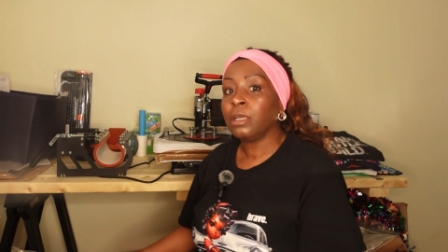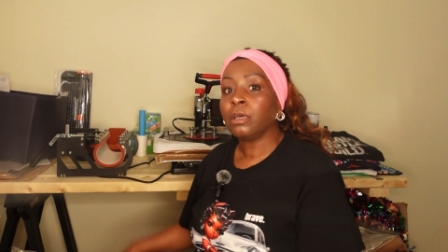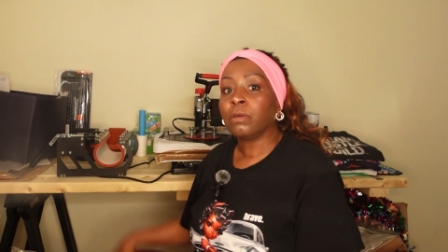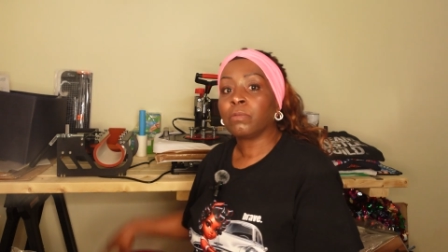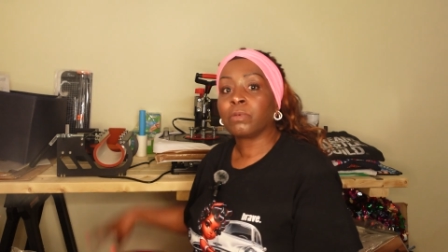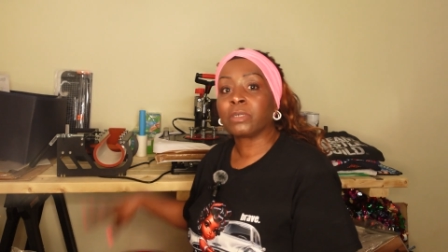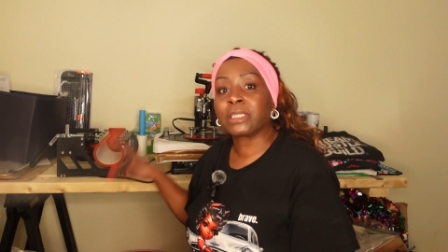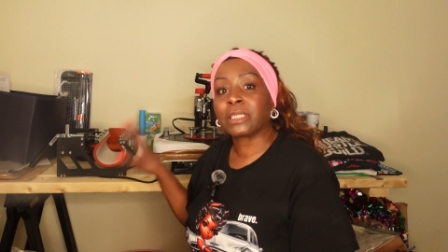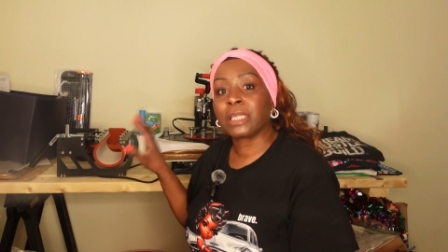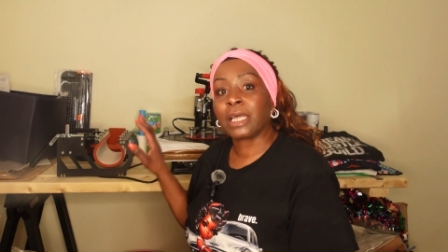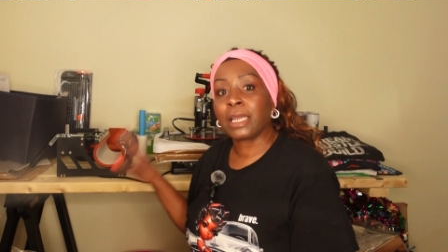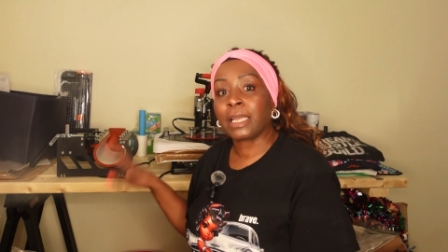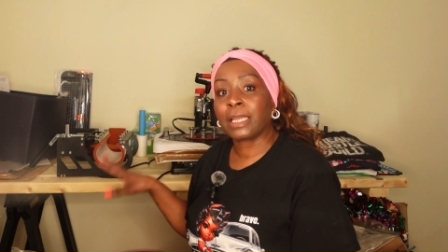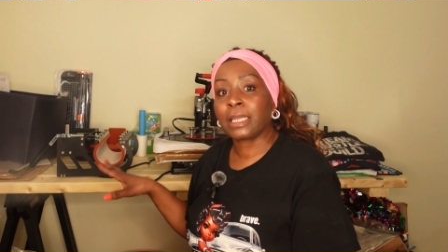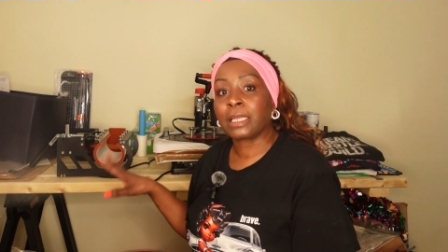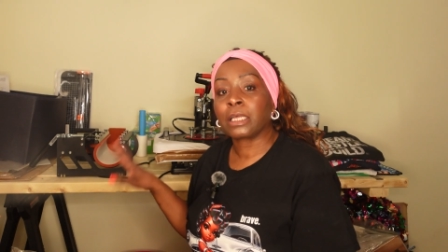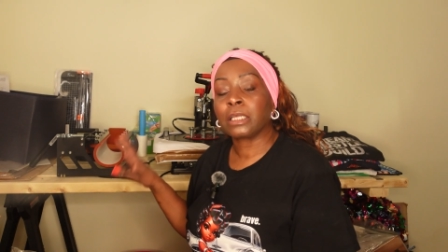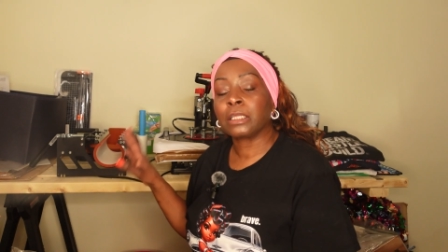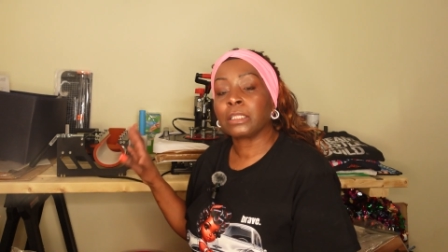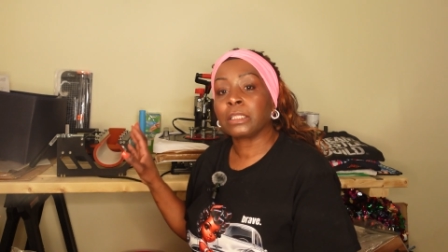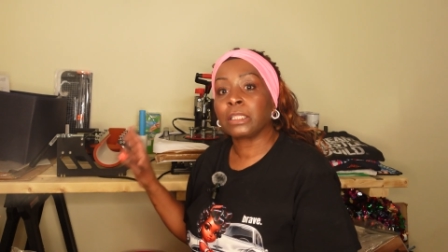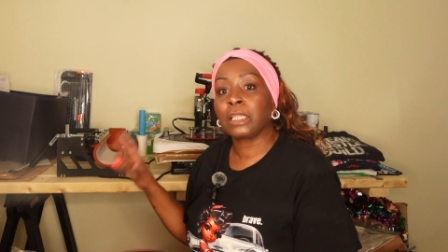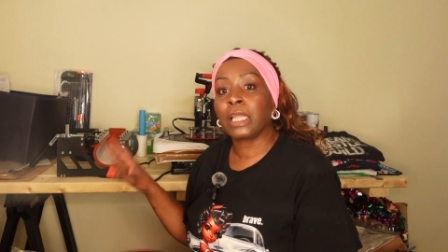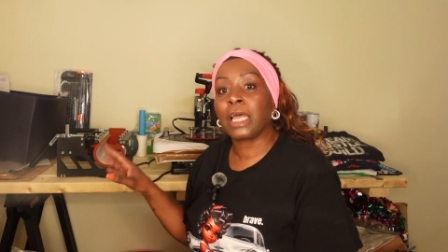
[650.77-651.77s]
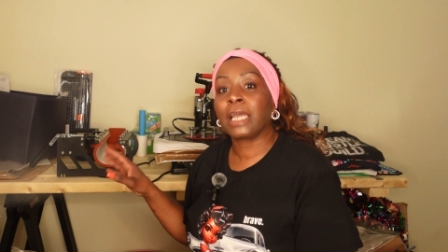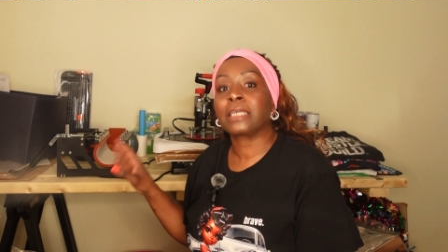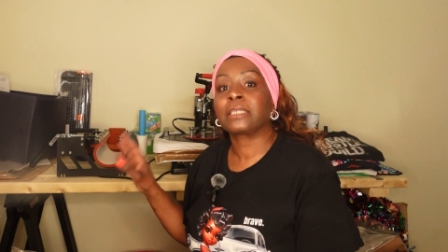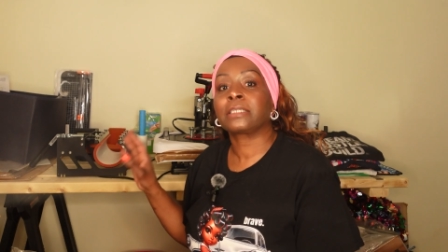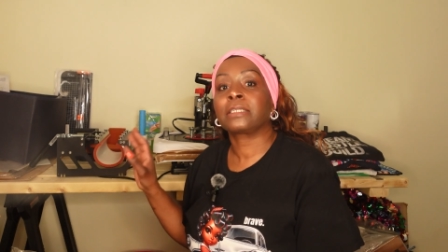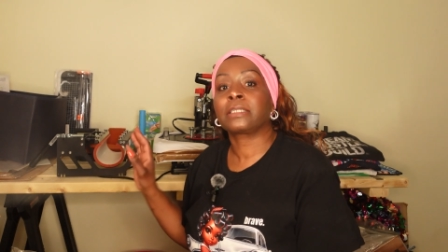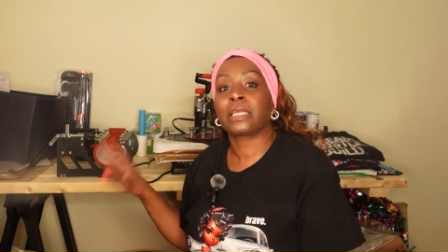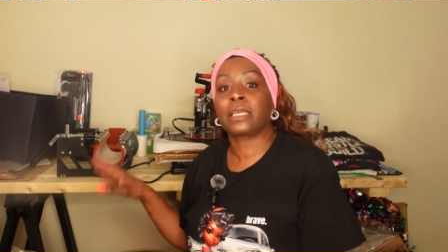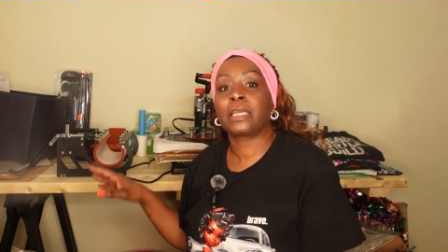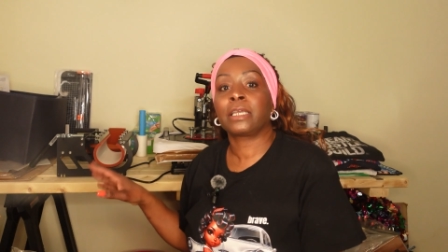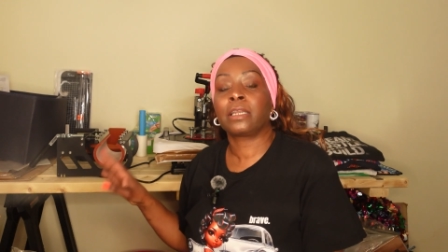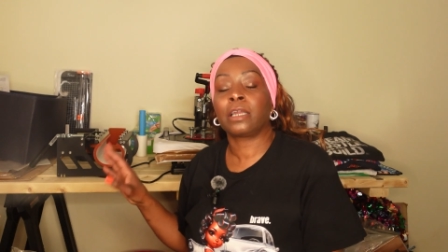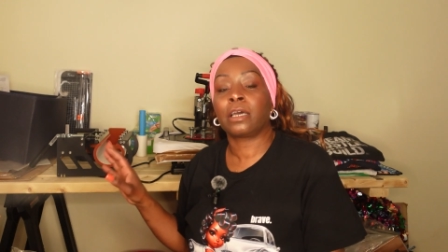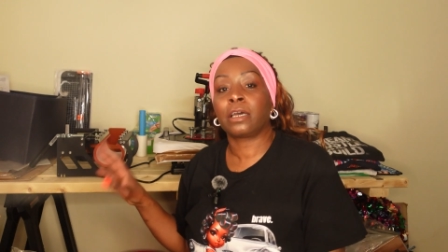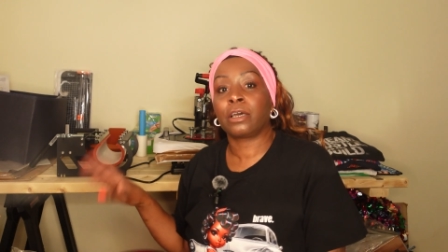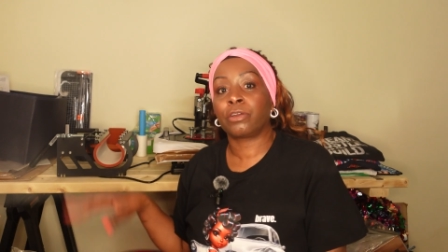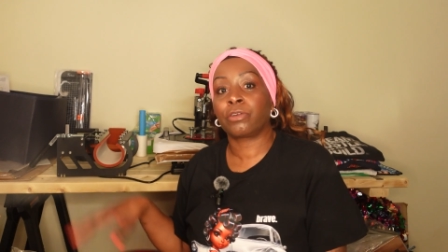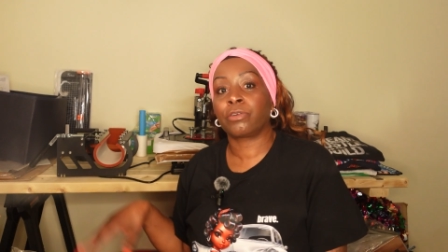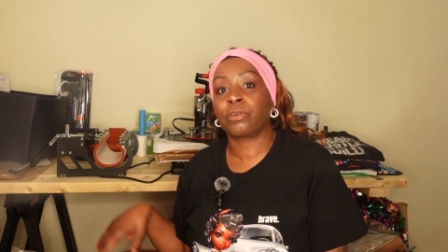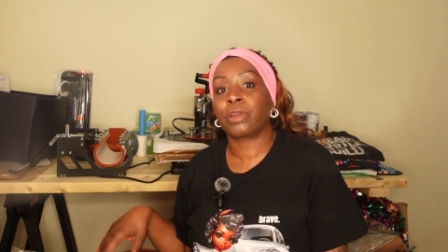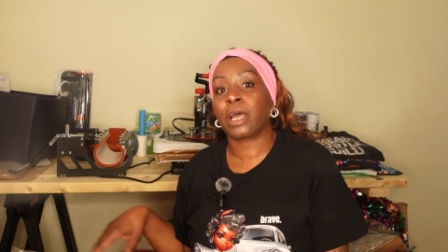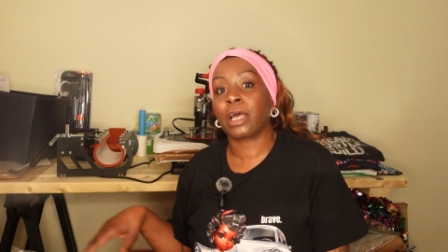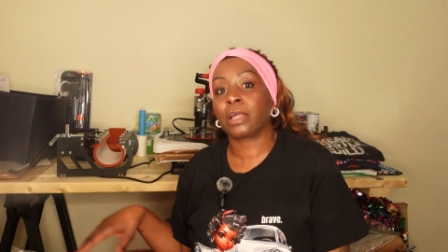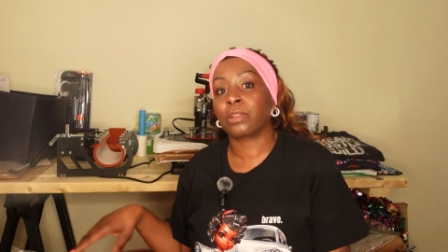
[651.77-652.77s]
was like less than
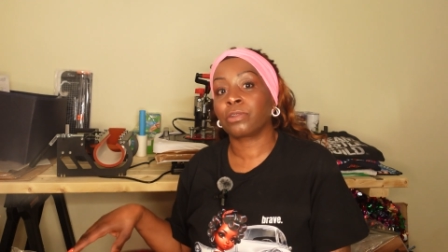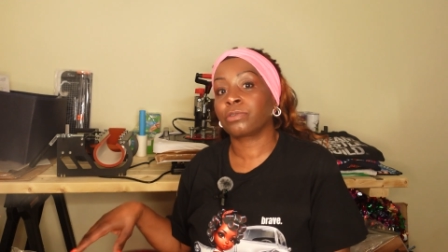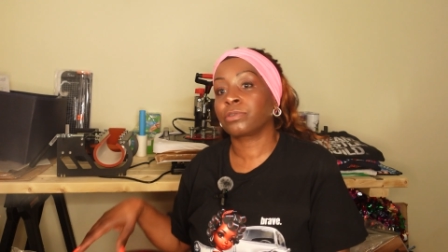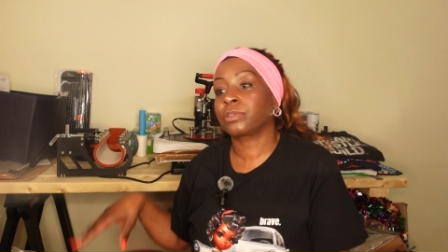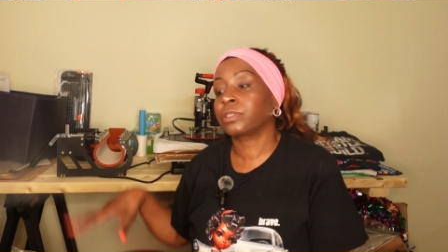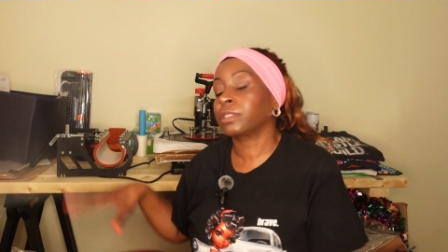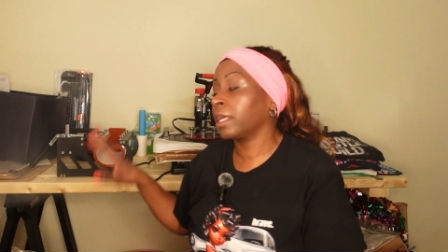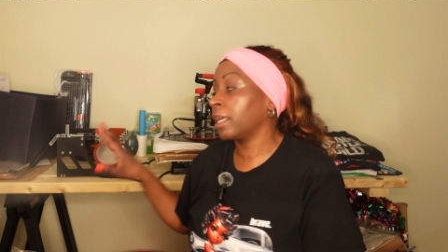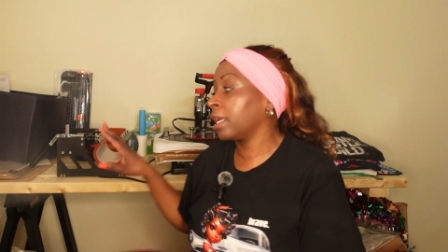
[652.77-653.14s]
$100.